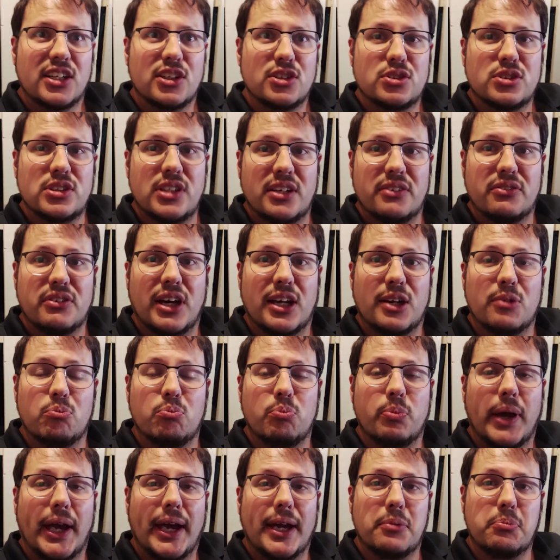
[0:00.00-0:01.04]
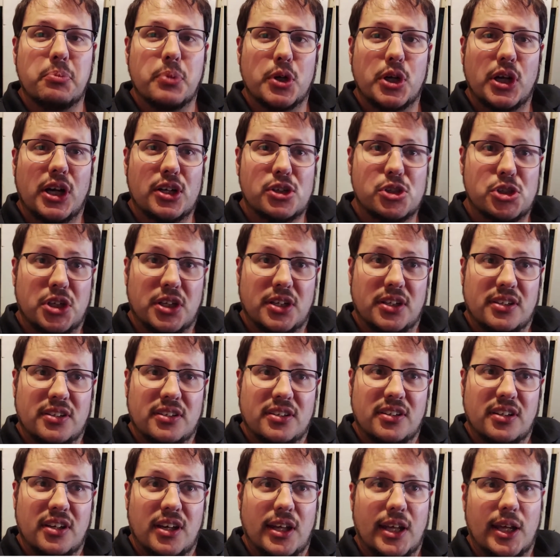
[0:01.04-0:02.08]
So they have gotten bad production
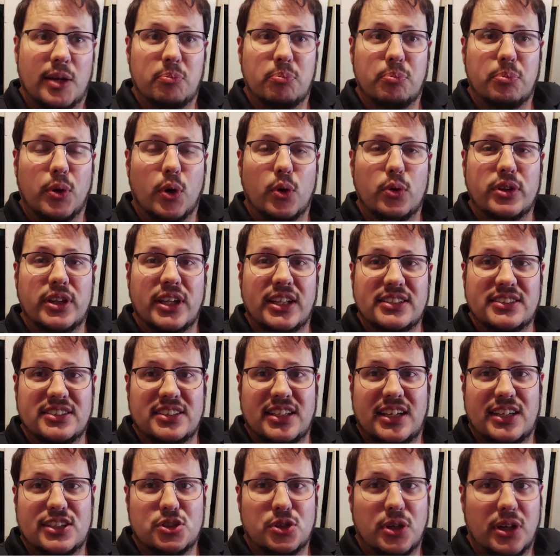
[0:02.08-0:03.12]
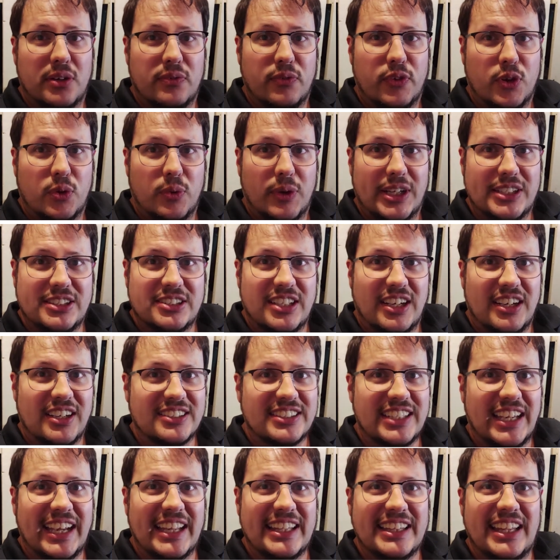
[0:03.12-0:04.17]
at both ends of that trade for the White
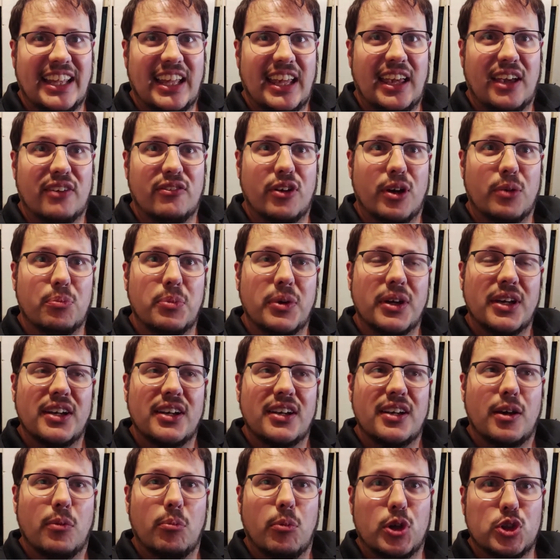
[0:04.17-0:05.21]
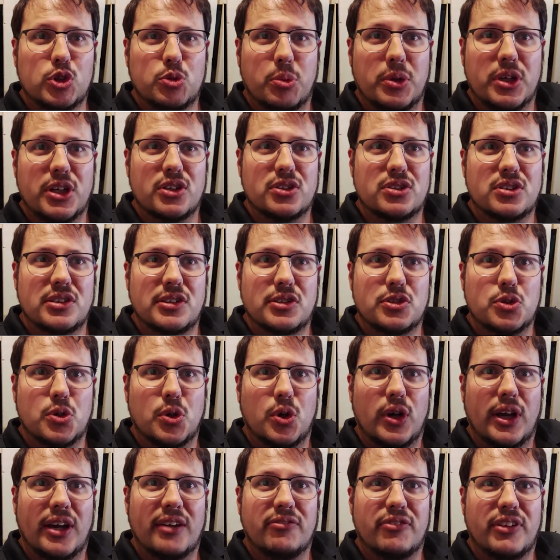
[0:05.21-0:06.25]
Sox, and they gave up multiple years of
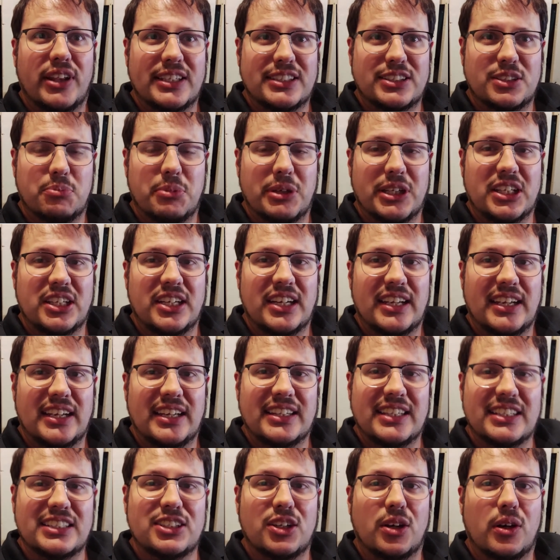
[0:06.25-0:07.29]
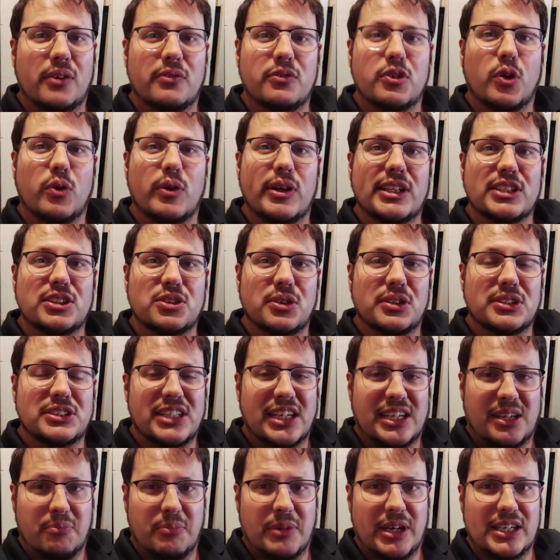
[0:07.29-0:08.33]
control and flexibility, and they still have no answer at
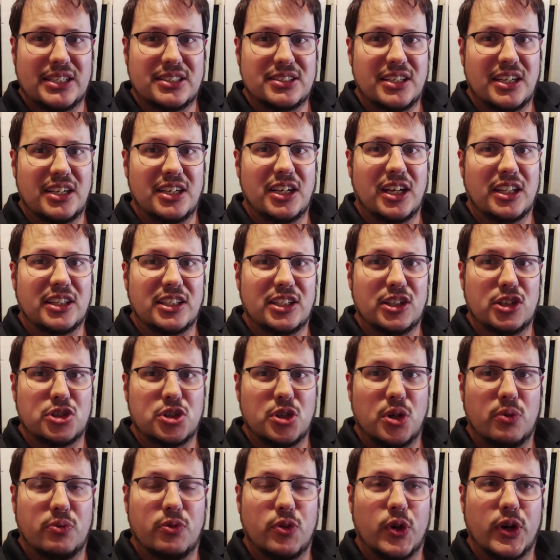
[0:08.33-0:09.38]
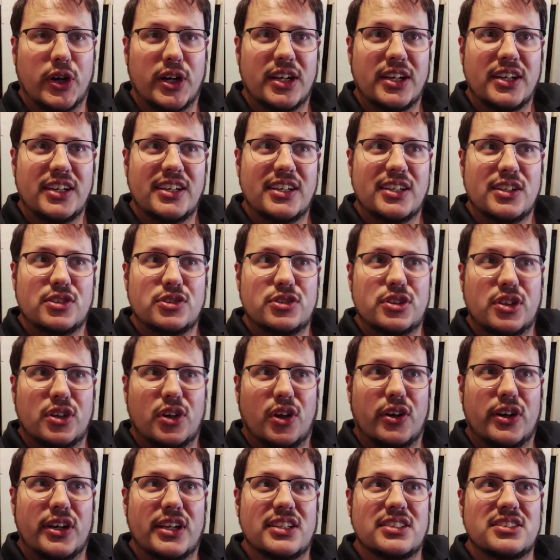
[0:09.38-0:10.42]
second base and nothing to show for it. So the
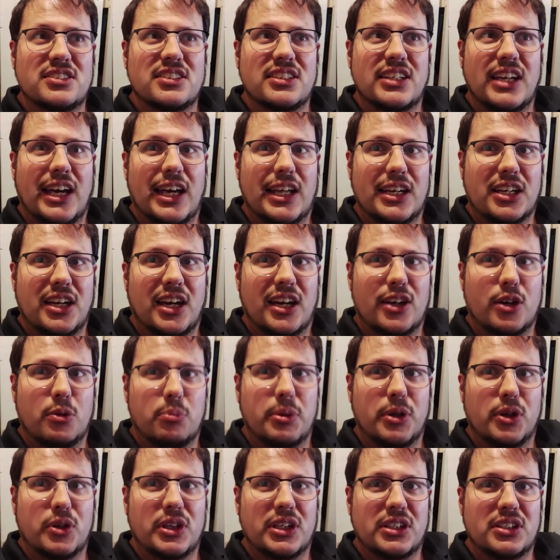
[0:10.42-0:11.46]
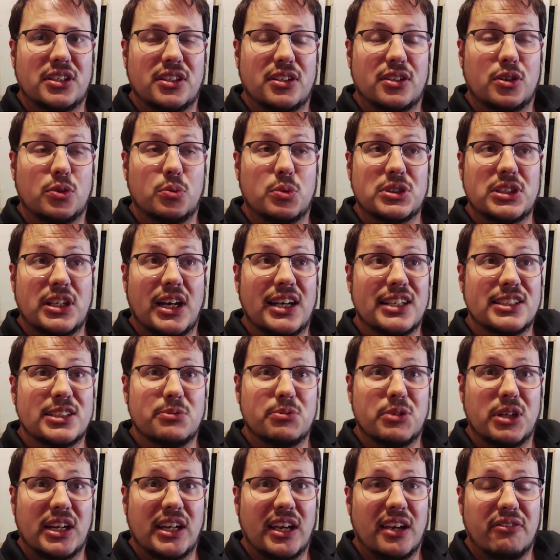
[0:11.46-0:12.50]
Guardians got Connor Pilkington, who was awesome
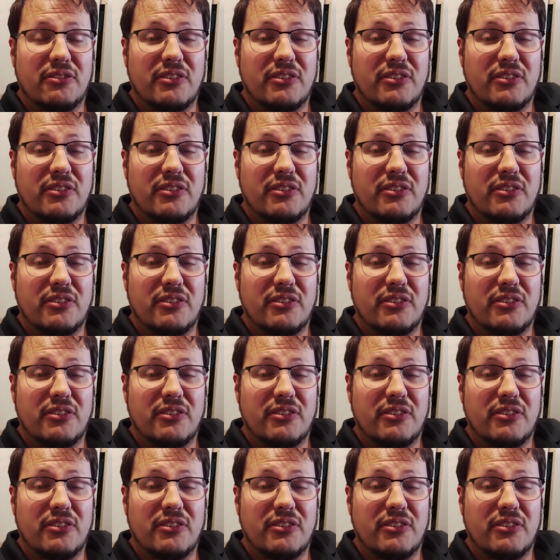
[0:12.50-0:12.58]
today.